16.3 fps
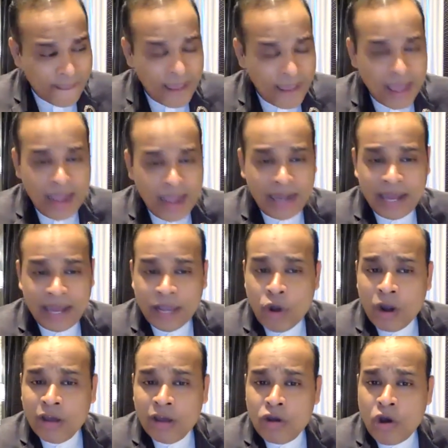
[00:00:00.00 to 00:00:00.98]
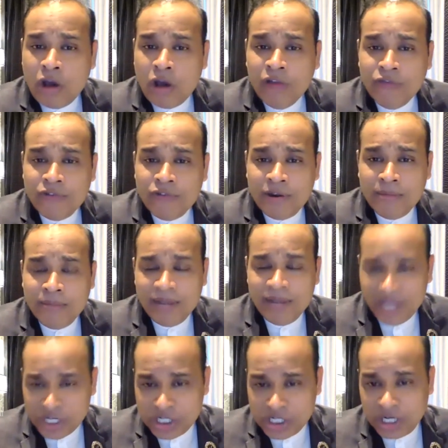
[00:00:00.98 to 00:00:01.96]
And I got a call from
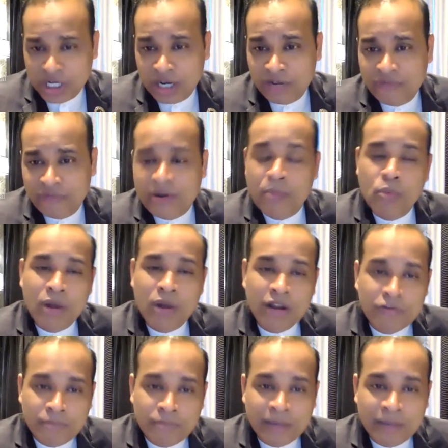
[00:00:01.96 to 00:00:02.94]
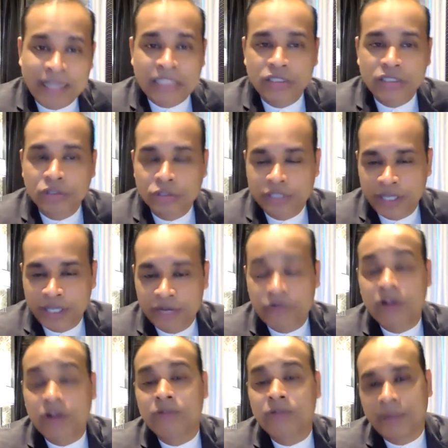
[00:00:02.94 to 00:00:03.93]
Malaysia, from one of my associate,
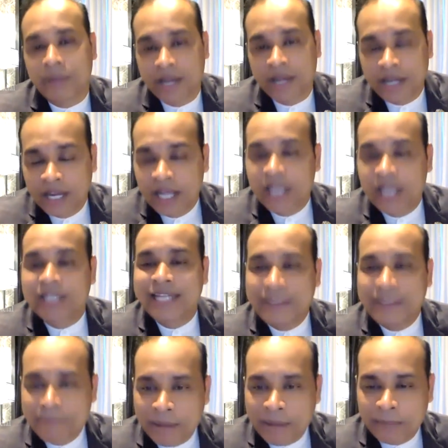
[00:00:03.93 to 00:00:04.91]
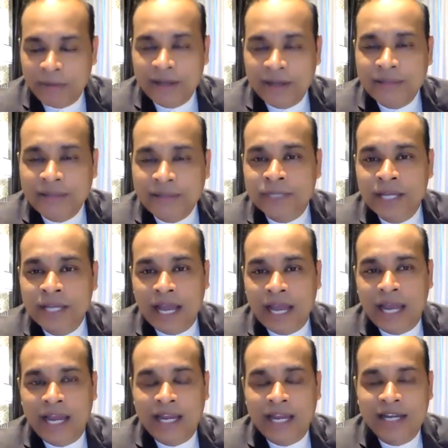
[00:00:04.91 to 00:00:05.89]
one of my team member,
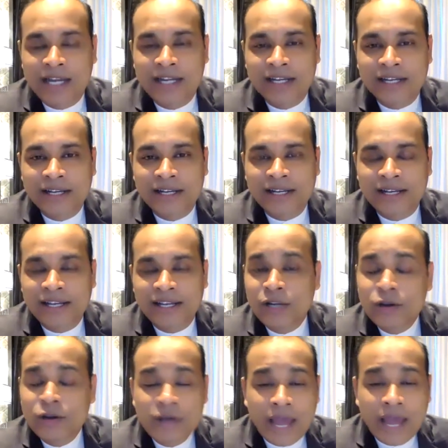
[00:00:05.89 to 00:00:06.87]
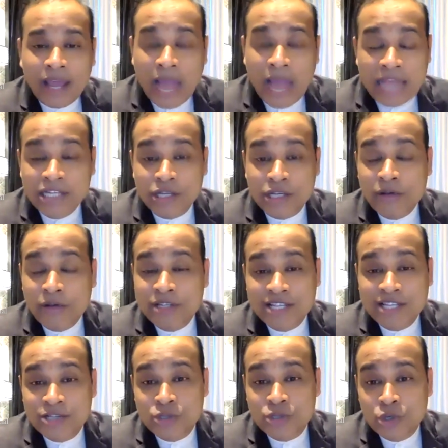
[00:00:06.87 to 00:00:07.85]
and I was
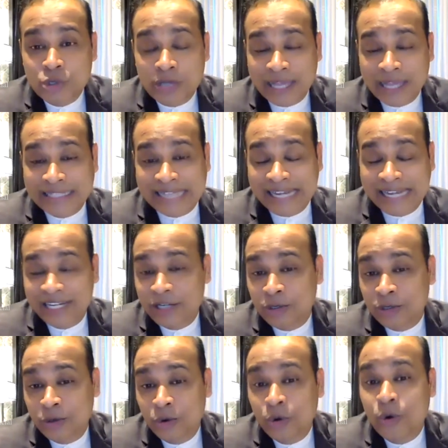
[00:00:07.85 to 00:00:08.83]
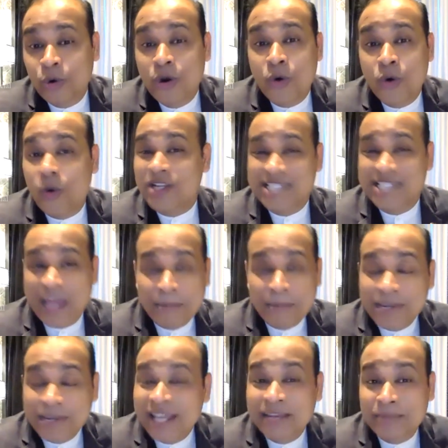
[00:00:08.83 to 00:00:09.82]
just so excited to know what's
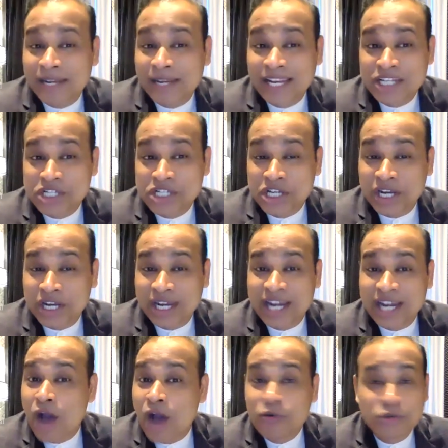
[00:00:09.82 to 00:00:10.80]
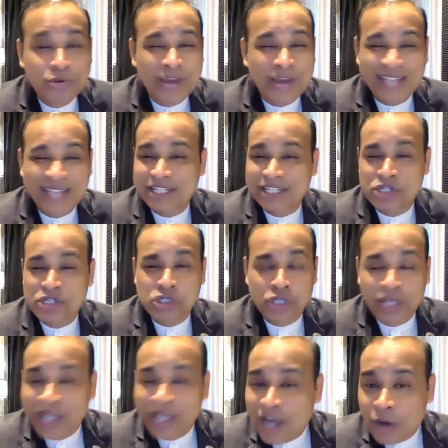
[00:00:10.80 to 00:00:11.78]
happening in Malaysia and how you guys are
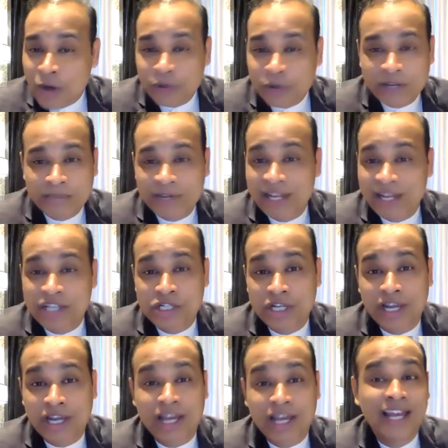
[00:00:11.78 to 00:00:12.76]
chilling out in Malaysia.